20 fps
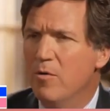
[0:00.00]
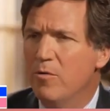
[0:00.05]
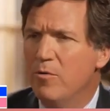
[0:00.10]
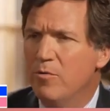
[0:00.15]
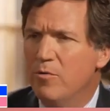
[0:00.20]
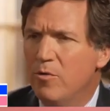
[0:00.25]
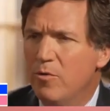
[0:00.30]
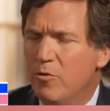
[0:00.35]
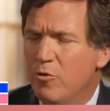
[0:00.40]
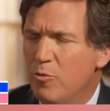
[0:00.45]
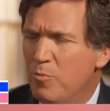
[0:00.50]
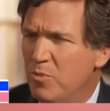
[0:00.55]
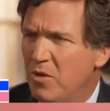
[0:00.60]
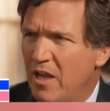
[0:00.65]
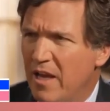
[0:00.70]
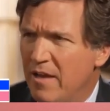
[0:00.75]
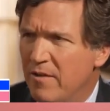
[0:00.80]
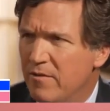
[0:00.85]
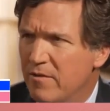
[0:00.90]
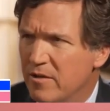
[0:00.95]
Who
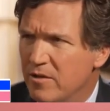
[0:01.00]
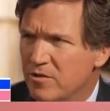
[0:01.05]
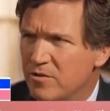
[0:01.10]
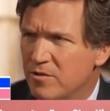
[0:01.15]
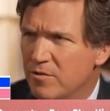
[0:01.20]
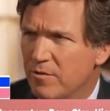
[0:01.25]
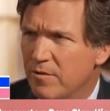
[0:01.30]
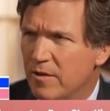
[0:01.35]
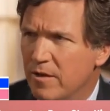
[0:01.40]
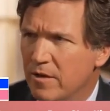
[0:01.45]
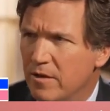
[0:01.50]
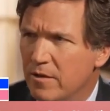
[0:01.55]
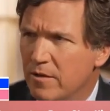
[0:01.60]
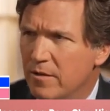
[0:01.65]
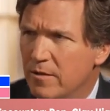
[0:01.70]
planned this, do you think?